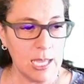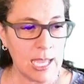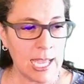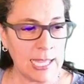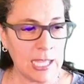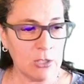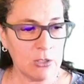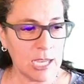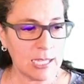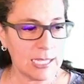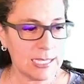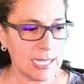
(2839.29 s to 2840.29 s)
And then you
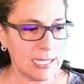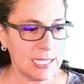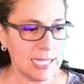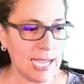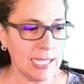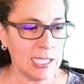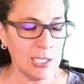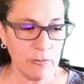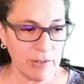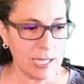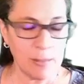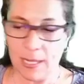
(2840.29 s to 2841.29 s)
take this 89 and you
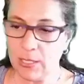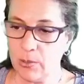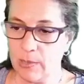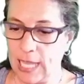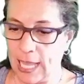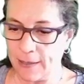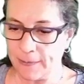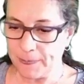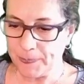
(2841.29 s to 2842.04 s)
divide it by 2 again.